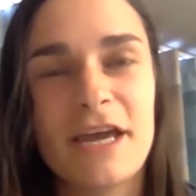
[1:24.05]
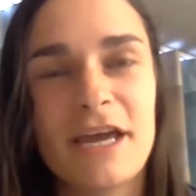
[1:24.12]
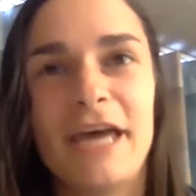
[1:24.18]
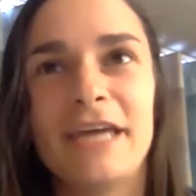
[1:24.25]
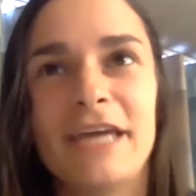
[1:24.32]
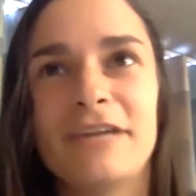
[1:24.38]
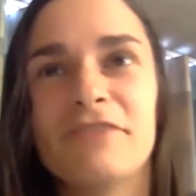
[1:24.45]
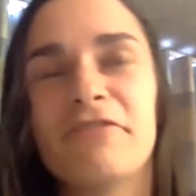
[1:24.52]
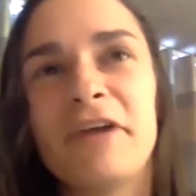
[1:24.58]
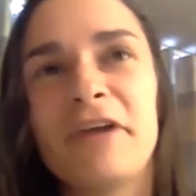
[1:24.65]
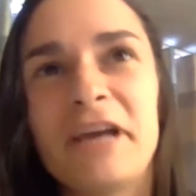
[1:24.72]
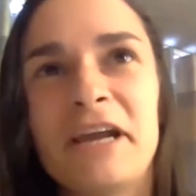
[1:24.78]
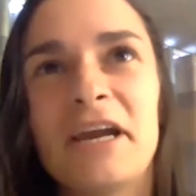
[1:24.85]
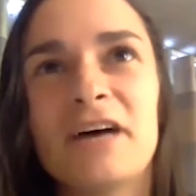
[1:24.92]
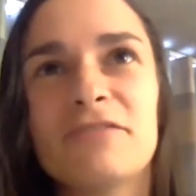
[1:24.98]
And funny
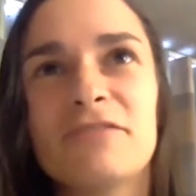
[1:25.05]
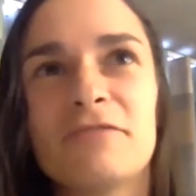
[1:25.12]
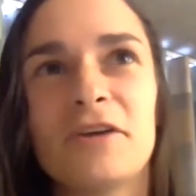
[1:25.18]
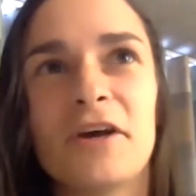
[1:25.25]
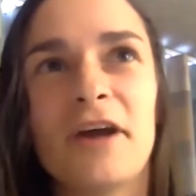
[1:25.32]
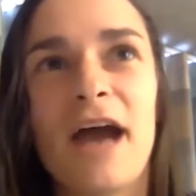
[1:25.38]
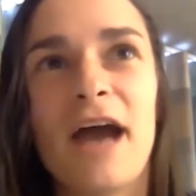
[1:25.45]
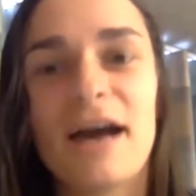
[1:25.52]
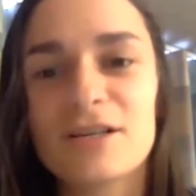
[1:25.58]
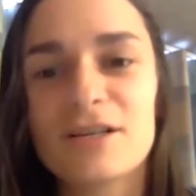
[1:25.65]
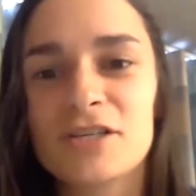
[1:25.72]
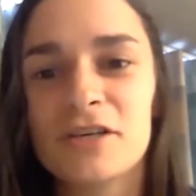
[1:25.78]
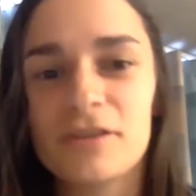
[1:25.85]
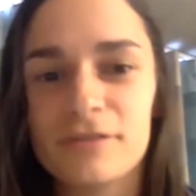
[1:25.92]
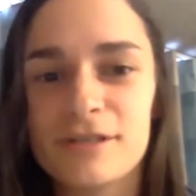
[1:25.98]
enough, you're
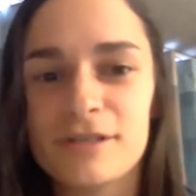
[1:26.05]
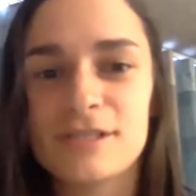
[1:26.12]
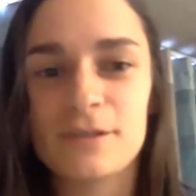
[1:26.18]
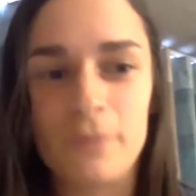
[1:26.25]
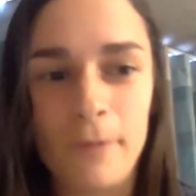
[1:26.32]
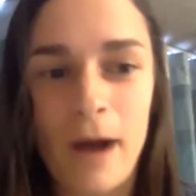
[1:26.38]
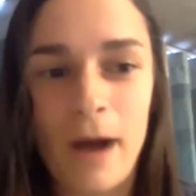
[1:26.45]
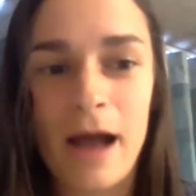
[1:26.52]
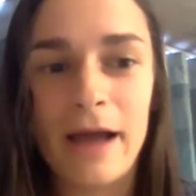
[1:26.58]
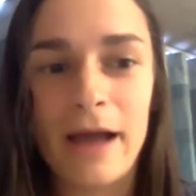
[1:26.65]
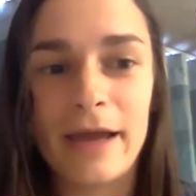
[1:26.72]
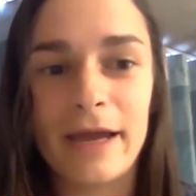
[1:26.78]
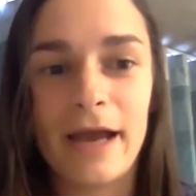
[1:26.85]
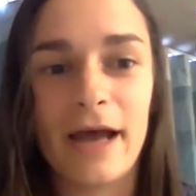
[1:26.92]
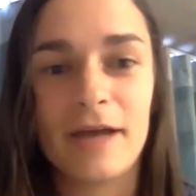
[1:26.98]
actually the reason
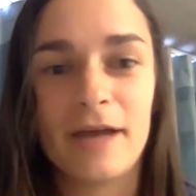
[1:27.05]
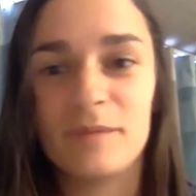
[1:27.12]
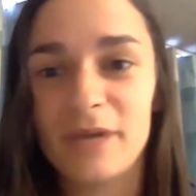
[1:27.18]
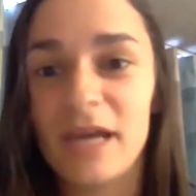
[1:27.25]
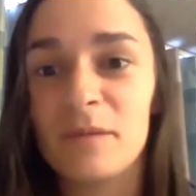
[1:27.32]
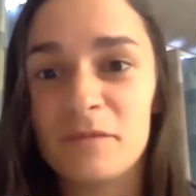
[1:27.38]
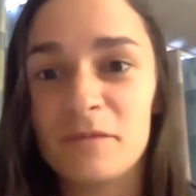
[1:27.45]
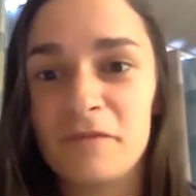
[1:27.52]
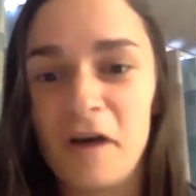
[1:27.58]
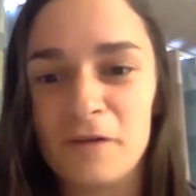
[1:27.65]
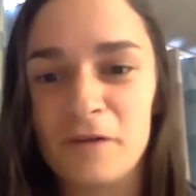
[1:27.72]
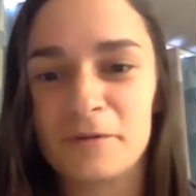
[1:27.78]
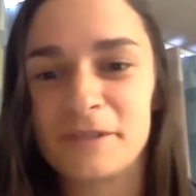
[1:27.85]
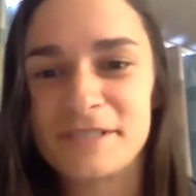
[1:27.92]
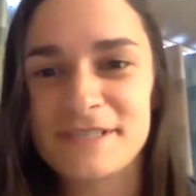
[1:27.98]
why I became involved
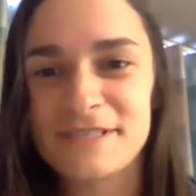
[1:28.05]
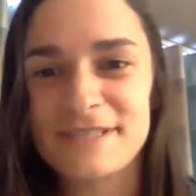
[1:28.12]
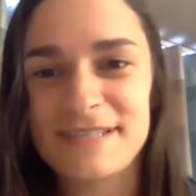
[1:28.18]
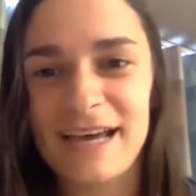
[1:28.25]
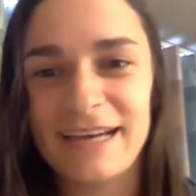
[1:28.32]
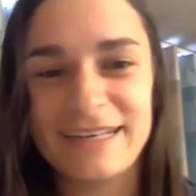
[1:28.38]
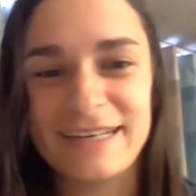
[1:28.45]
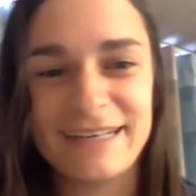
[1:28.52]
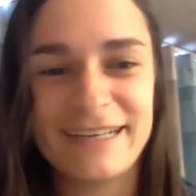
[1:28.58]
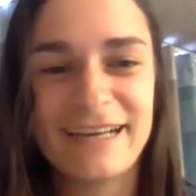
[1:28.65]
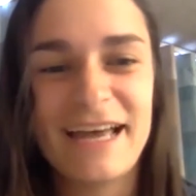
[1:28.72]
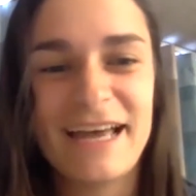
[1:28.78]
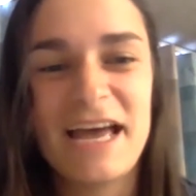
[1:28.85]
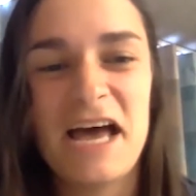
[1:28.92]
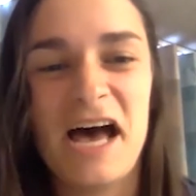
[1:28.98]
with the society
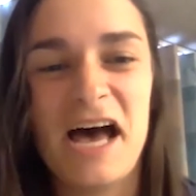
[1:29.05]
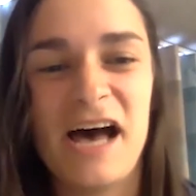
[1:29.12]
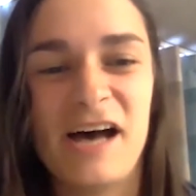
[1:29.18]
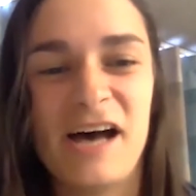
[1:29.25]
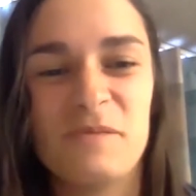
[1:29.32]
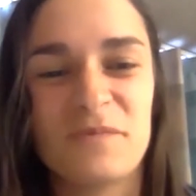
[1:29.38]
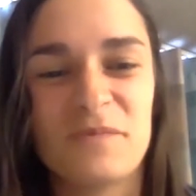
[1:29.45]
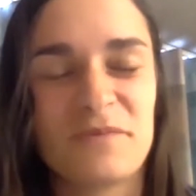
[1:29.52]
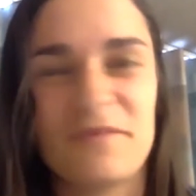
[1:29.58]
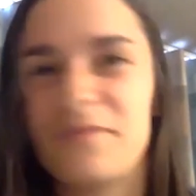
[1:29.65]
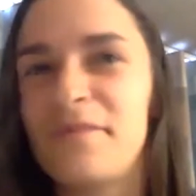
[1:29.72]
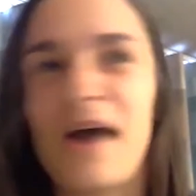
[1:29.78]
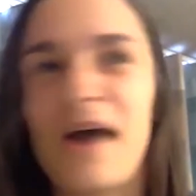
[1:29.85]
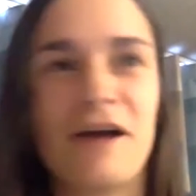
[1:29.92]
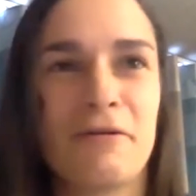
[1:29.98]

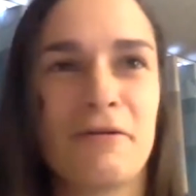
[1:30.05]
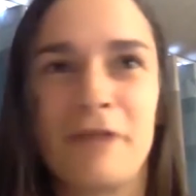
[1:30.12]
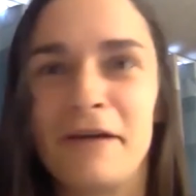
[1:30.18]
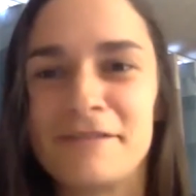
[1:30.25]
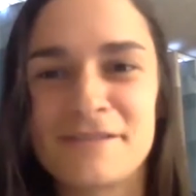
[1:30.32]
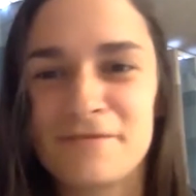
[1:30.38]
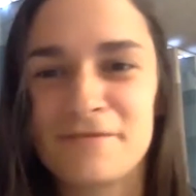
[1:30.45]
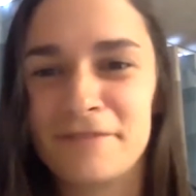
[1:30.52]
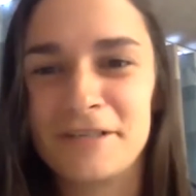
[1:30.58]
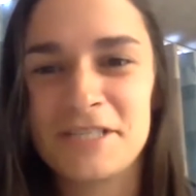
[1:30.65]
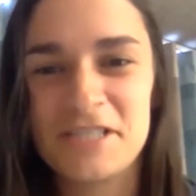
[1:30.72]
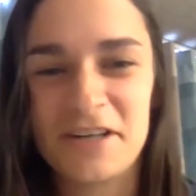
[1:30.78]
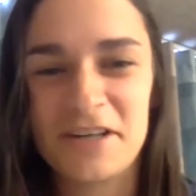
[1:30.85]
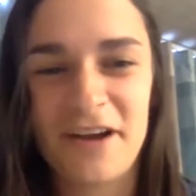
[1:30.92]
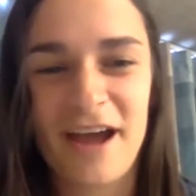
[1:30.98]
back when I was a
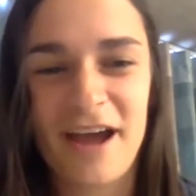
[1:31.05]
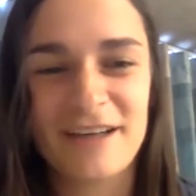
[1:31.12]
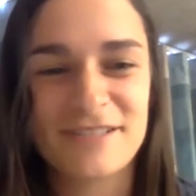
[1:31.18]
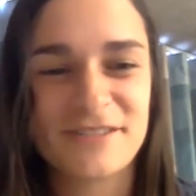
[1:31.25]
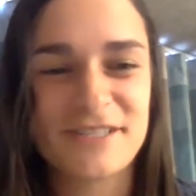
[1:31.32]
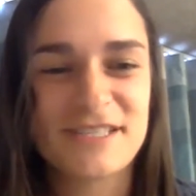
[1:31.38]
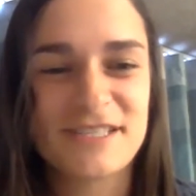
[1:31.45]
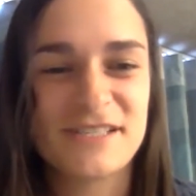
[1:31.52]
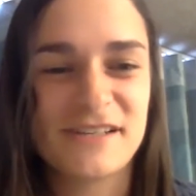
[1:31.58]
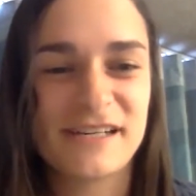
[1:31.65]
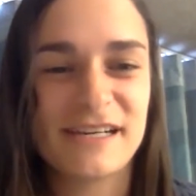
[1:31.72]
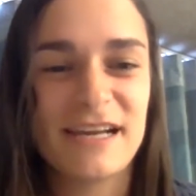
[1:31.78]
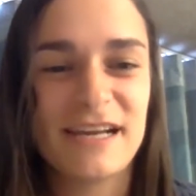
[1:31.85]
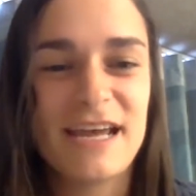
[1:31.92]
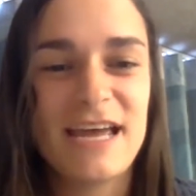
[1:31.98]
first-year graduate
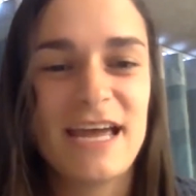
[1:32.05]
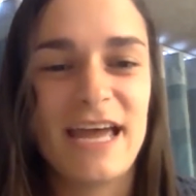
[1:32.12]
student.